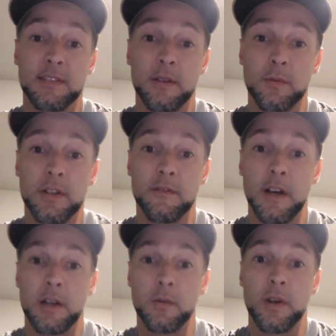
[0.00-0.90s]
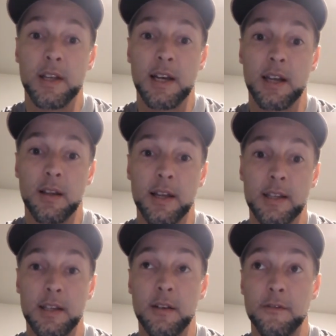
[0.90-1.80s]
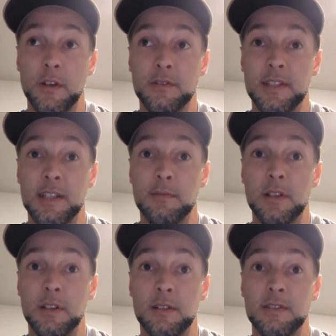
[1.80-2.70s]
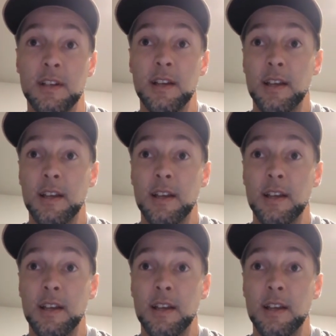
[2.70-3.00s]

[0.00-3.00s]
they reevaluate kind of like an NFL team does,